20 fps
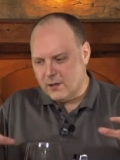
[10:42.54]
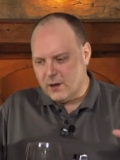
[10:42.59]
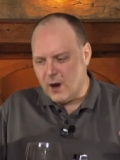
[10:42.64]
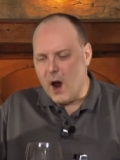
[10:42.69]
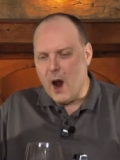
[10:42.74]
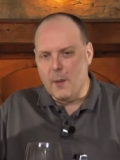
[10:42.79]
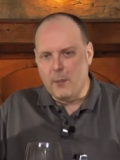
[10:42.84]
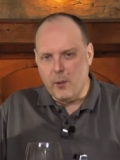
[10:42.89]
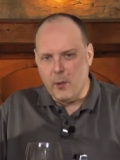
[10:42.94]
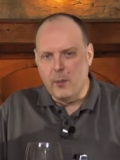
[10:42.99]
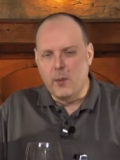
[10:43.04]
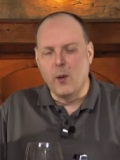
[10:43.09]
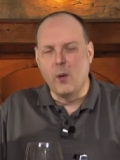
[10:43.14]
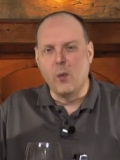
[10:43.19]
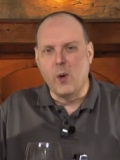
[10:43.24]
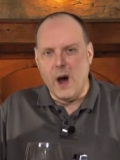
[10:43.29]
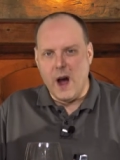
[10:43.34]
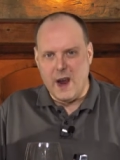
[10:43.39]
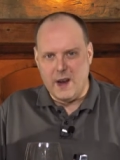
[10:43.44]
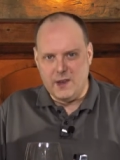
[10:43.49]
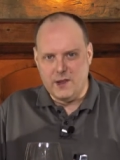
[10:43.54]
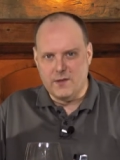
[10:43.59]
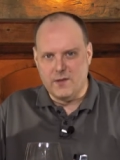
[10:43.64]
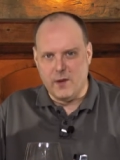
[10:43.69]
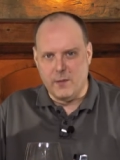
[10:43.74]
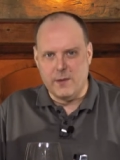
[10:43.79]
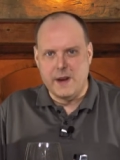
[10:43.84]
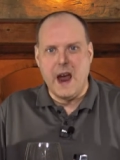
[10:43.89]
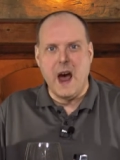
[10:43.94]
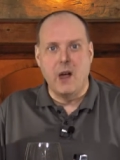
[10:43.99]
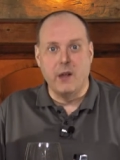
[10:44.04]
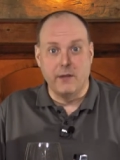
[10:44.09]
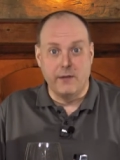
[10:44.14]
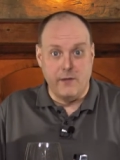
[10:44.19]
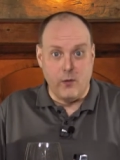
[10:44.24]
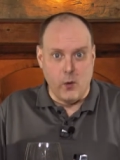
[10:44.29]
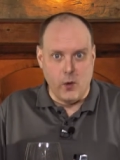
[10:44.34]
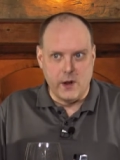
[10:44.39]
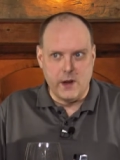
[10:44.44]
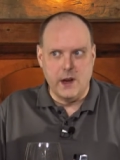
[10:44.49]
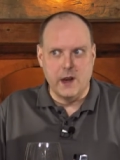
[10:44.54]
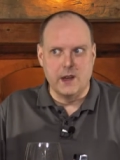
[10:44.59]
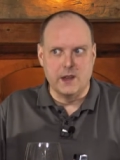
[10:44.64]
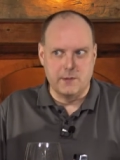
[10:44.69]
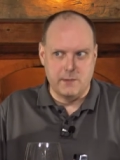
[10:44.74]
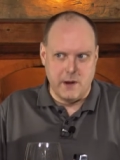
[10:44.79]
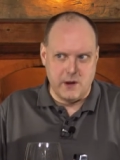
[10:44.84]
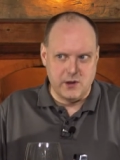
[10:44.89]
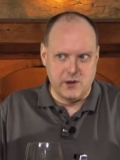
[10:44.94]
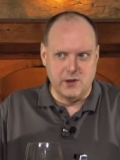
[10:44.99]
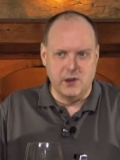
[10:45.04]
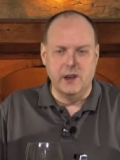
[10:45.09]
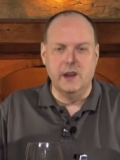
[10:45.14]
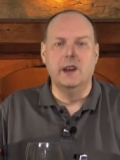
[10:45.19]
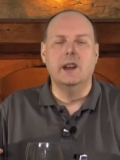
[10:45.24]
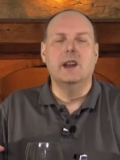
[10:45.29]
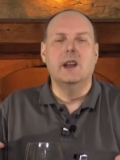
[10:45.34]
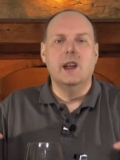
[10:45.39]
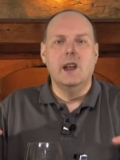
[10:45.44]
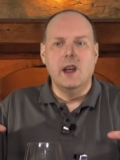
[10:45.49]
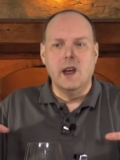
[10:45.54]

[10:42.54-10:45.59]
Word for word: comparable wines from California, especially